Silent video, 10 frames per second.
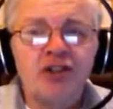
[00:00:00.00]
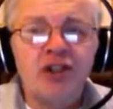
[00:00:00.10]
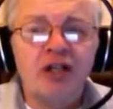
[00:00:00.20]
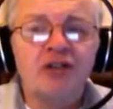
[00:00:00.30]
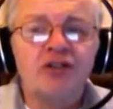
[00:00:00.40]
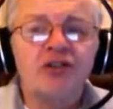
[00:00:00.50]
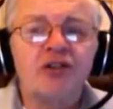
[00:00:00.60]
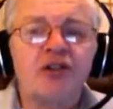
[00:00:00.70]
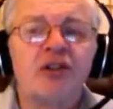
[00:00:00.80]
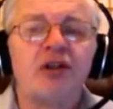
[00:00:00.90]

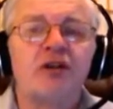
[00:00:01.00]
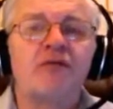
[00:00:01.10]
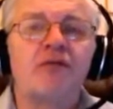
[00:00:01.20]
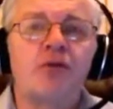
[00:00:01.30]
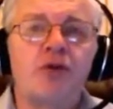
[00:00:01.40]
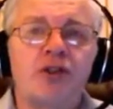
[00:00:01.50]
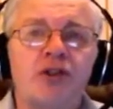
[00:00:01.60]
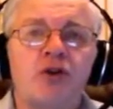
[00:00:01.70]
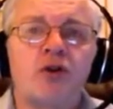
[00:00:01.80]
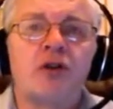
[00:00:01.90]
channels for
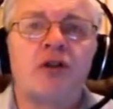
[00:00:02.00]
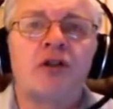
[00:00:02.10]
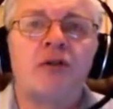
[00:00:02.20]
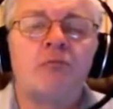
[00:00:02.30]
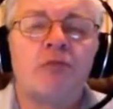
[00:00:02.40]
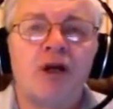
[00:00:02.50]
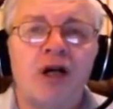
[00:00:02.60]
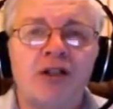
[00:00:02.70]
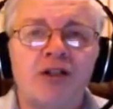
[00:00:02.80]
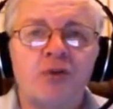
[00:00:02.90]
your
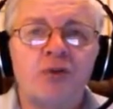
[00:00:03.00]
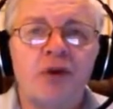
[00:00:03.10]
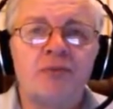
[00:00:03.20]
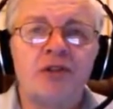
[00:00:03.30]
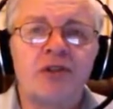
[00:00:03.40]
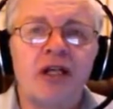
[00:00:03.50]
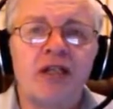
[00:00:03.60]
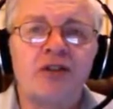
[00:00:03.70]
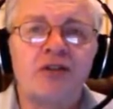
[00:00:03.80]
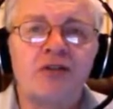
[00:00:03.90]
blog, your
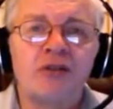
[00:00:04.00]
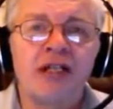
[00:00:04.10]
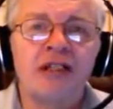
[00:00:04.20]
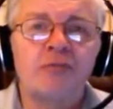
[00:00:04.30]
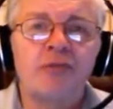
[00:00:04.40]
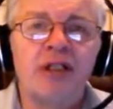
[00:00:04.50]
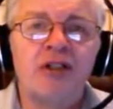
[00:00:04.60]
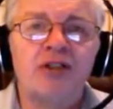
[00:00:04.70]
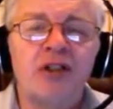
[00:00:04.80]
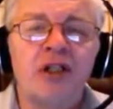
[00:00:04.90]
website, your landing
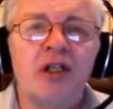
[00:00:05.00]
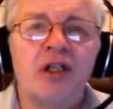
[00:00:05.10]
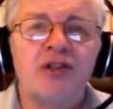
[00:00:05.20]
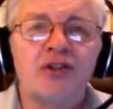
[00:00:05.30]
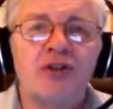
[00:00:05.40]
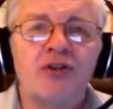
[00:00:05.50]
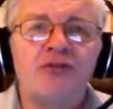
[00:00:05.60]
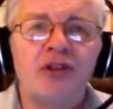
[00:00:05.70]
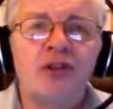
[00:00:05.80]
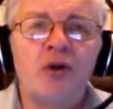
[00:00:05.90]
page. So
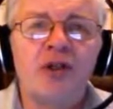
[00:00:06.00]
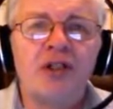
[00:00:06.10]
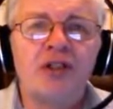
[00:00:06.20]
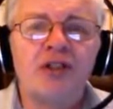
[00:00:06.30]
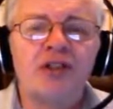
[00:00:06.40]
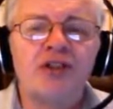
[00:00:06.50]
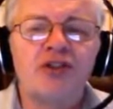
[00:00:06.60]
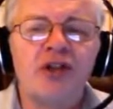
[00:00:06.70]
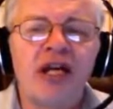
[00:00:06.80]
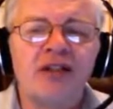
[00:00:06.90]
if you go in and look
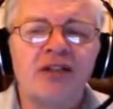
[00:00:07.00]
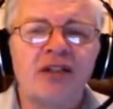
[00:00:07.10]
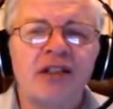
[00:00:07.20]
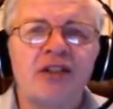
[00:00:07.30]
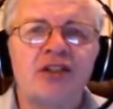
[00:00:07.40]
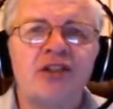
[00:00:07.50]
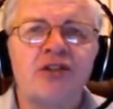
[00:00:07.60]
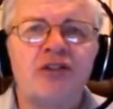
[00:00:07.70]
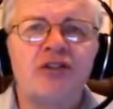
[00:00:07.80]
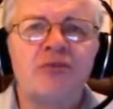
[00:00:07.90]
at your analytics
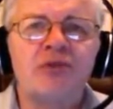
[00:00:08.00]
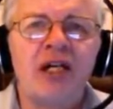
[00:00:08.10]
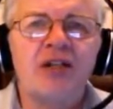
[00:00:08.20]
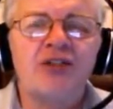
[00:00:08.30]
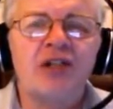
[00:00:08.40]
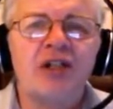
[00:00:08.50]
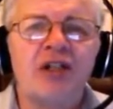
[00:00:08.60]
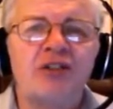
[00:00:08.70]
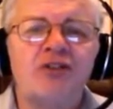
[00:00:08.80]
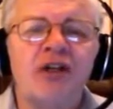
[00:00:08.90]
and do some testing
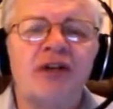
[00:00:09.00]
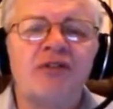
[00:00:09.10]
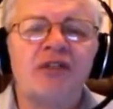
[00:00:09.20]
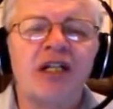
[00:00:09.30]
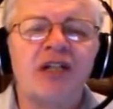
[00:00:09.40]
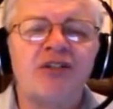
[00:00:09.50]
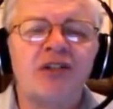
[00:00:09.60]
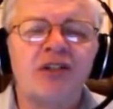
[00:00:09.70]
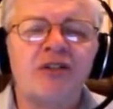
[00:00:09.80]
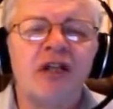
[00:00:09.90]
on your
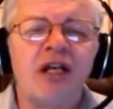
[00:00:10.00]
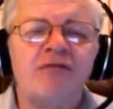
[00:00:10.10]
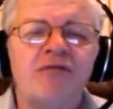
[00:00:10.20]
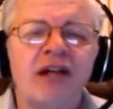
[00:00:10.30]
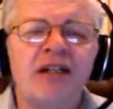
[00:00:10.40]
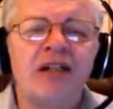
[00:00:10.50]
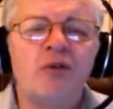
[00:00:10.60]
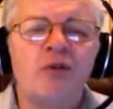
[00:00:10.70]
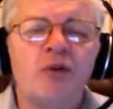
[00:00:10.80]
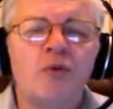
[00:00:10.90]
advertising and, and find
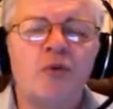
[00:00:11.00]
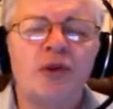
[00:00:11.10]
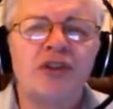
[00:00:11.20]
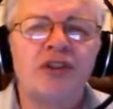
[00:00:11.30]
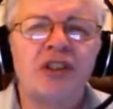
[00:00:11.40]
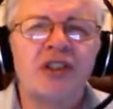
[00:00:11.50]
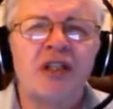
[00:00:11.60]
out which